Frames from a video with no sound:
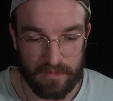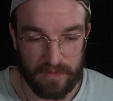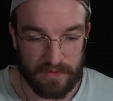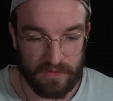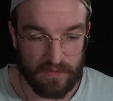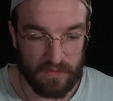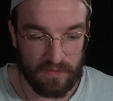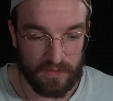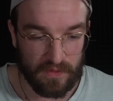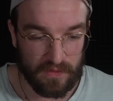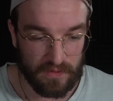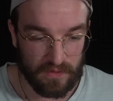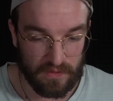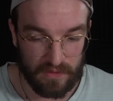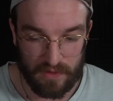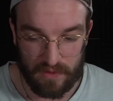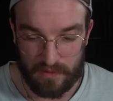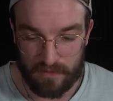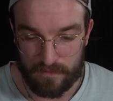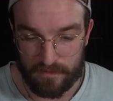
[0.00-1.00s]
by talking
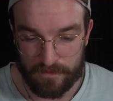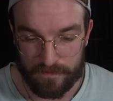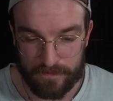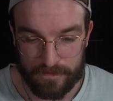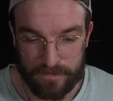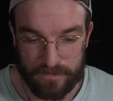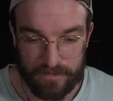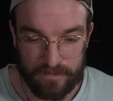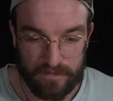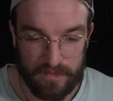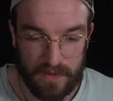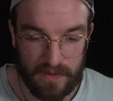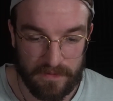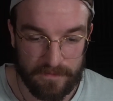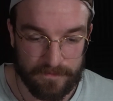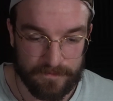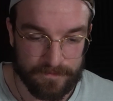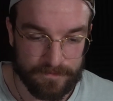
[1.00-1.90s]
again, but